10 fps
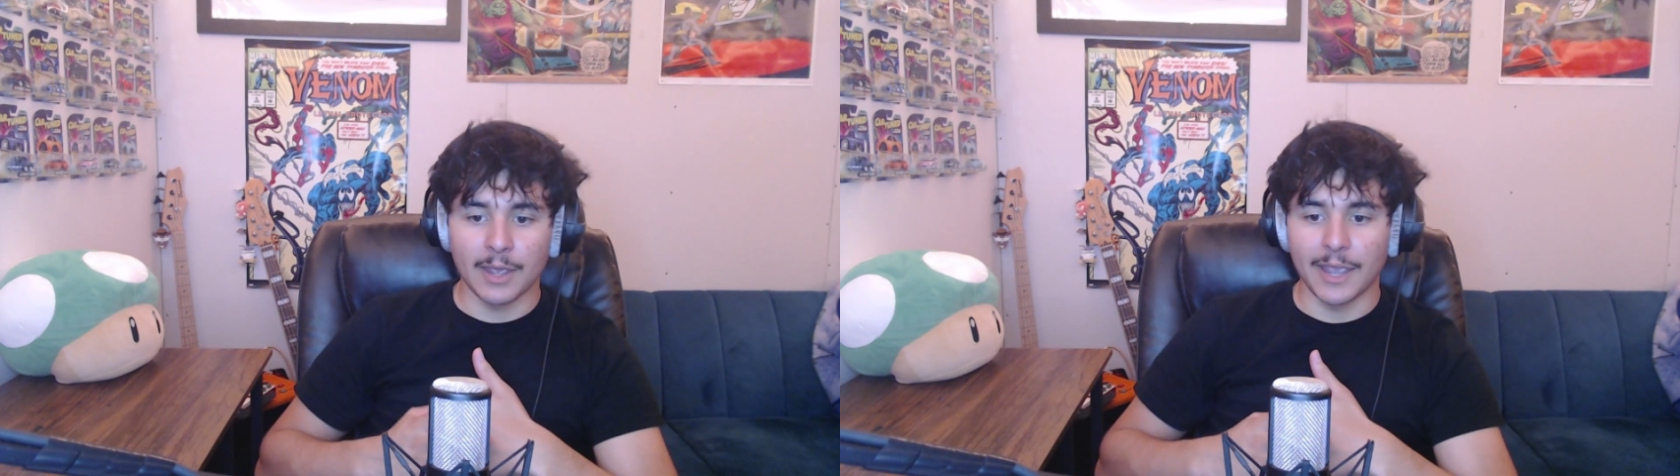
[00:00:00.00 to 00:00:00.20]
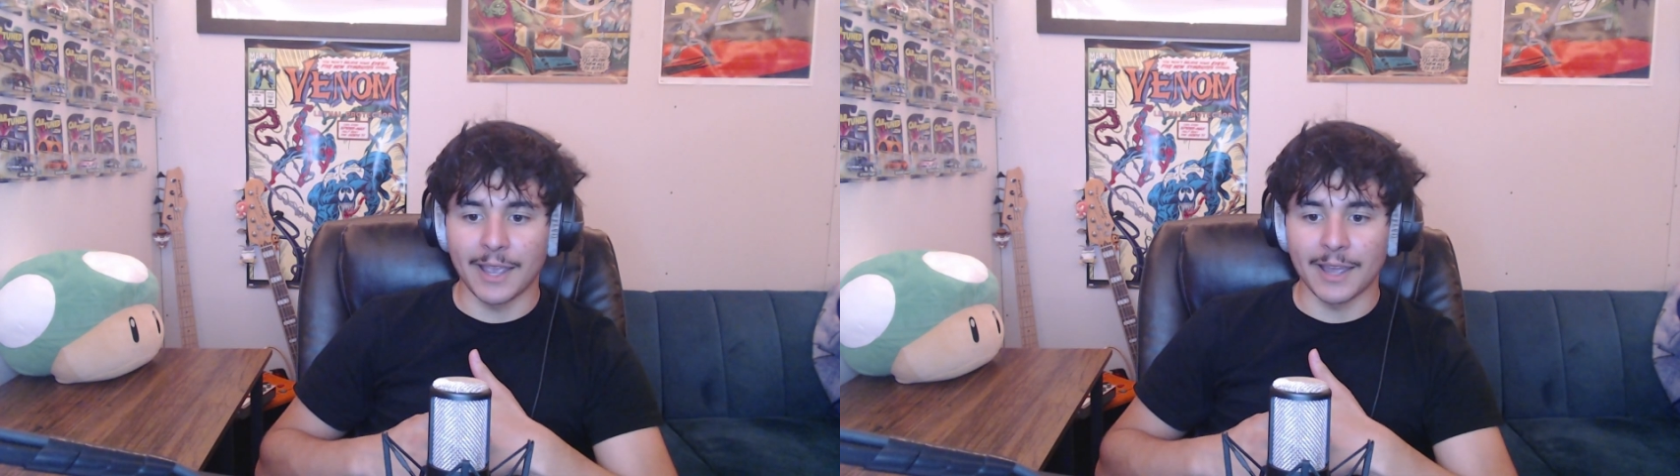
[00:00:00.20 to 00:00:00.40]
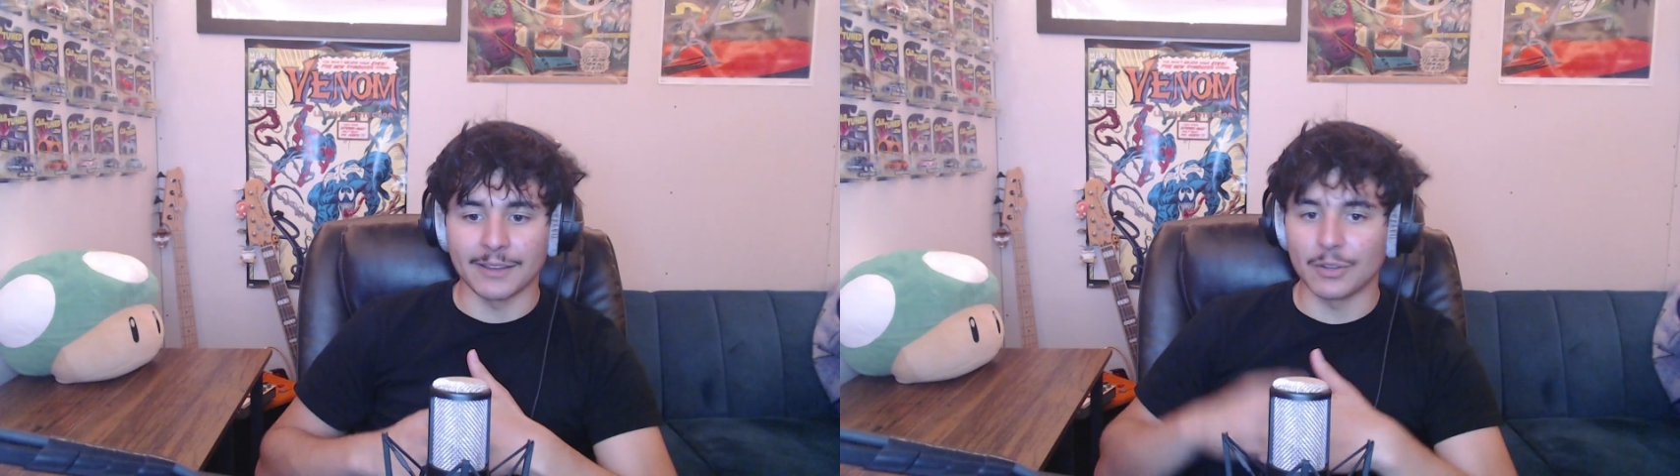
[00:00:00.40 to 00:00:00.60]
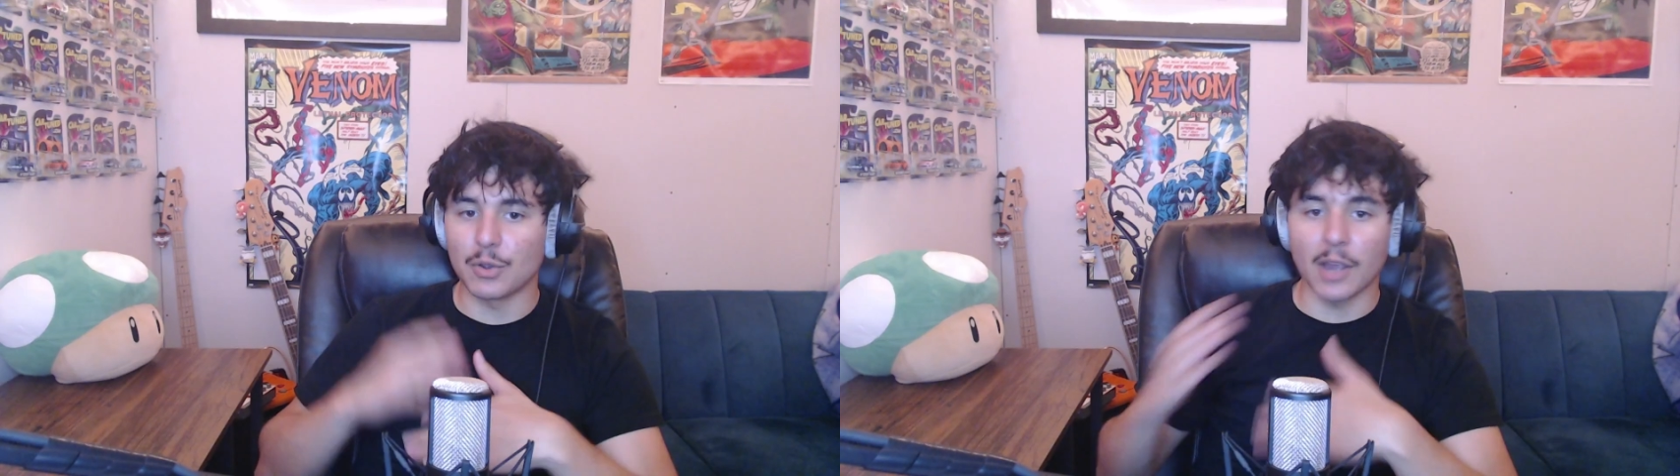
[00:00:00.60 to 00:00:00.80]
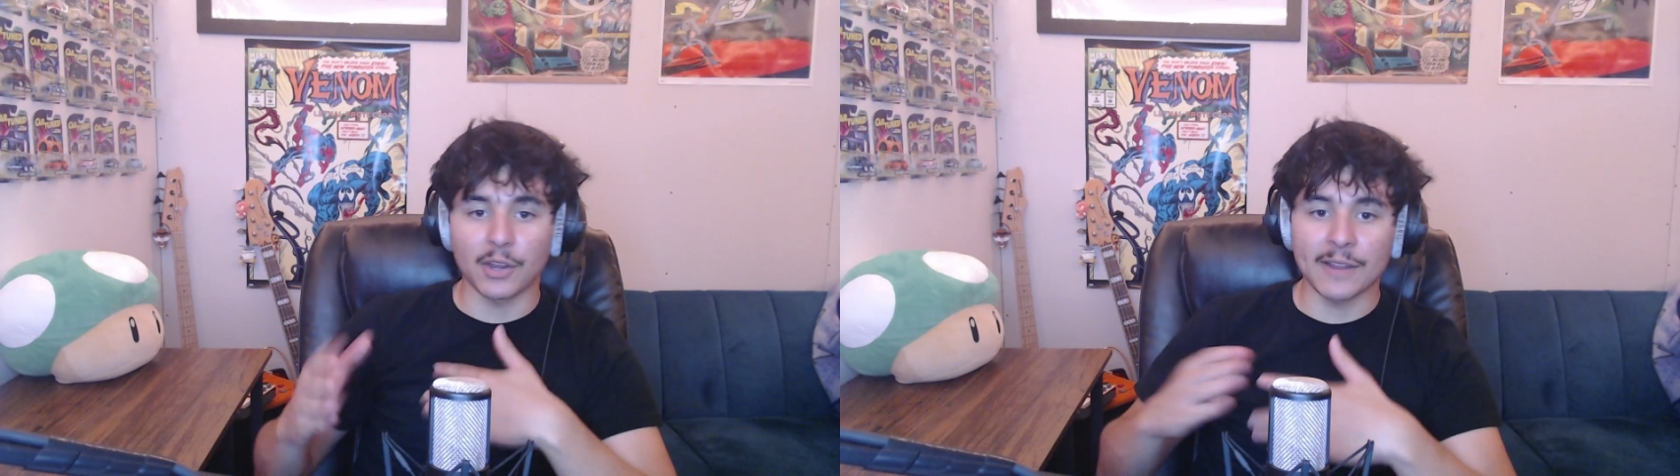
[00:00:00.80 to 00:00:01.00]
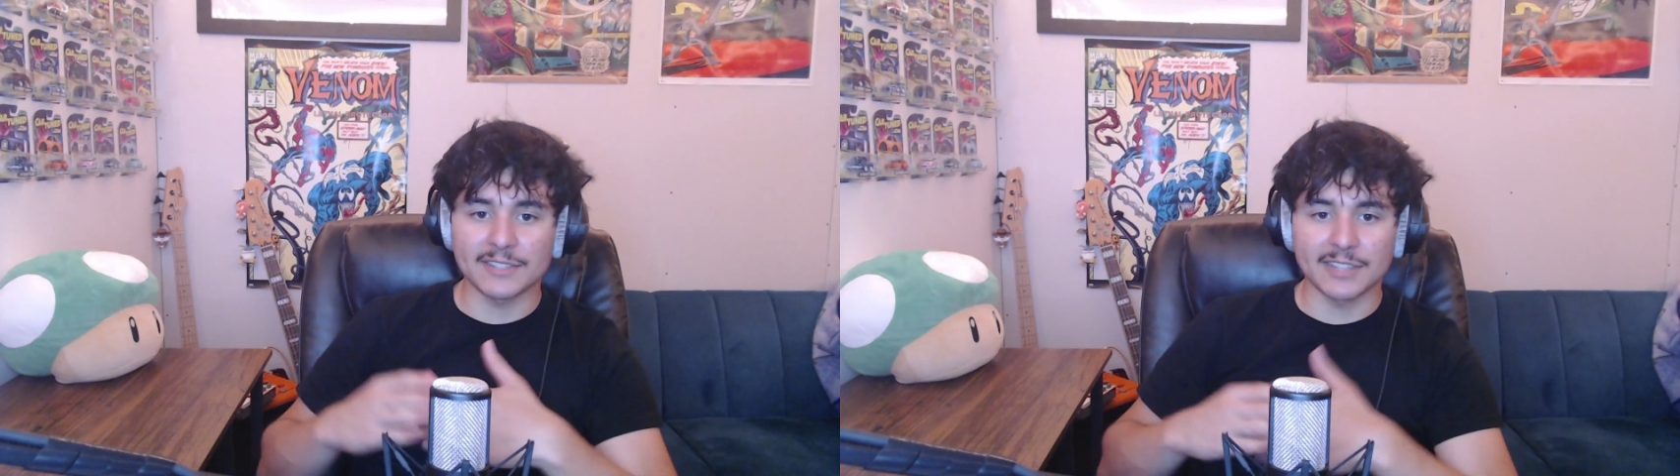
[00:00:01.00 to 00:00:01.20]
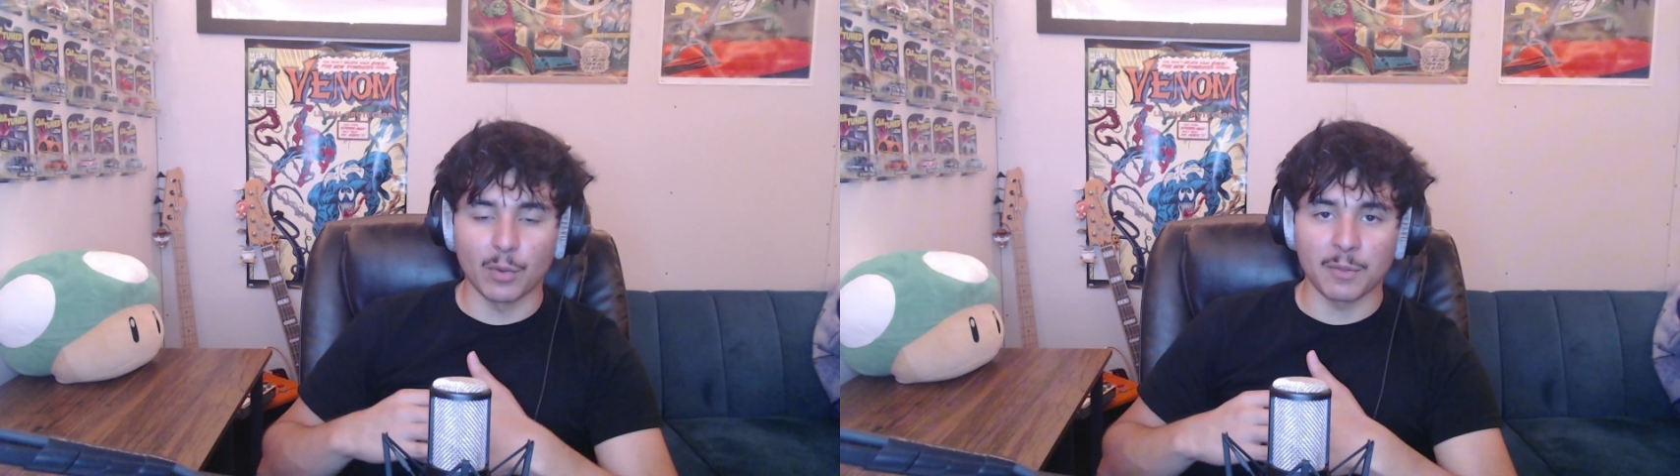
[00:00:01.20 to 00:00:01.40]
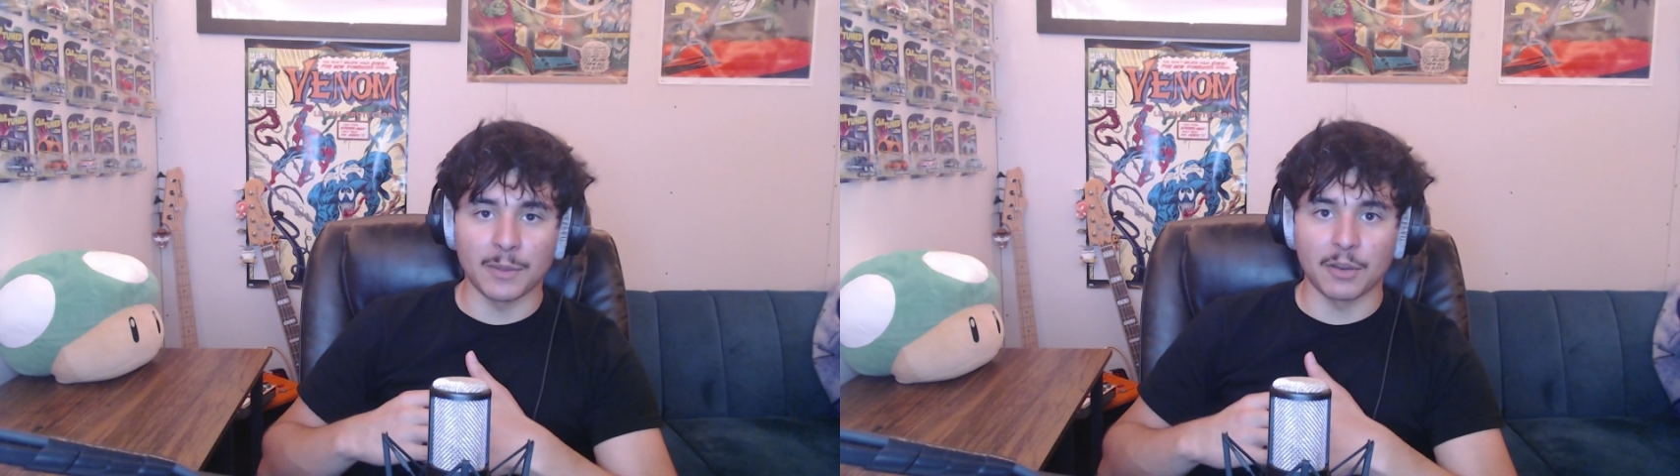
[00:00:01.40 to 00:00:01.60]
And you're going to have to stay
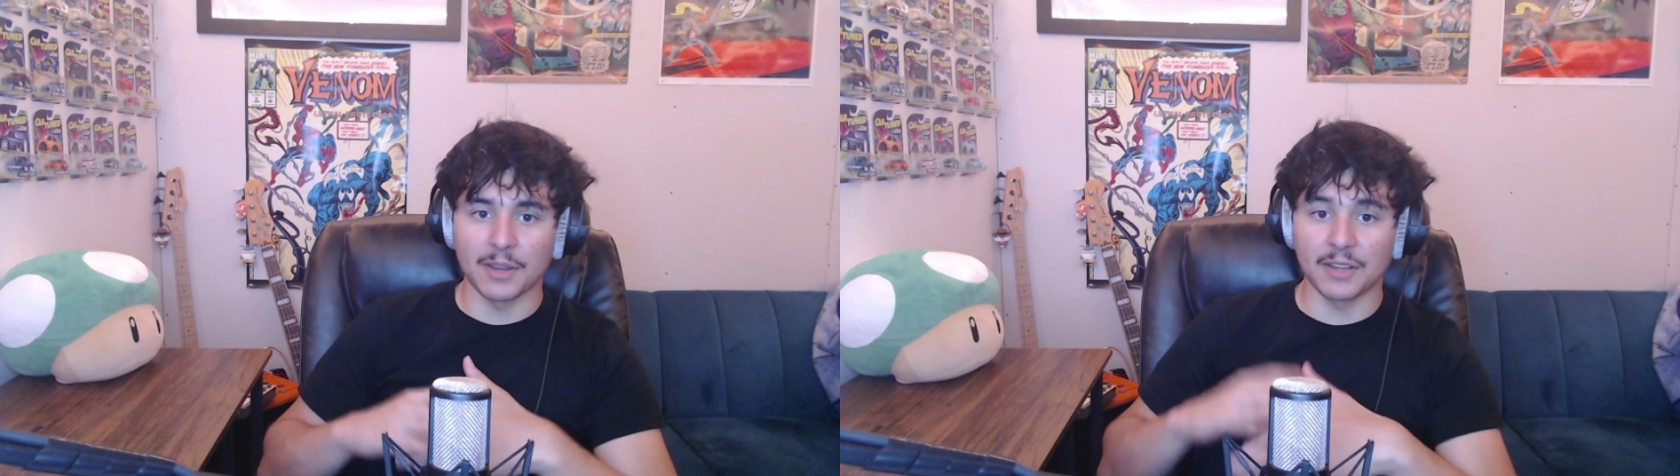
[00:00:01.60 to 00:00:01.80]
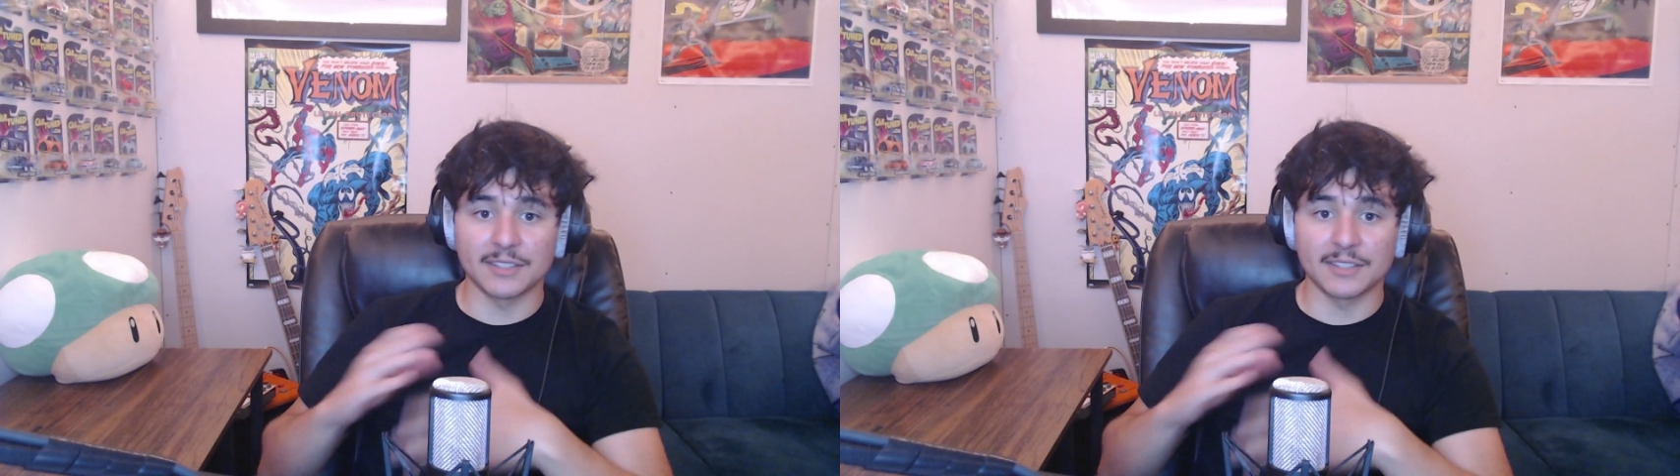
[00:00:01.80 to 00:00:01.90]
with me here because